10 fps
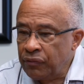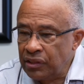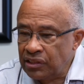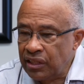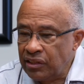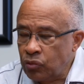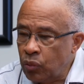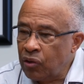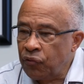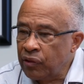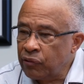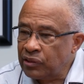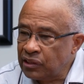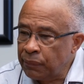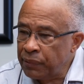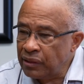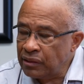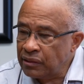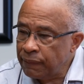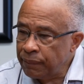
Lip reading: the state's welfare recipients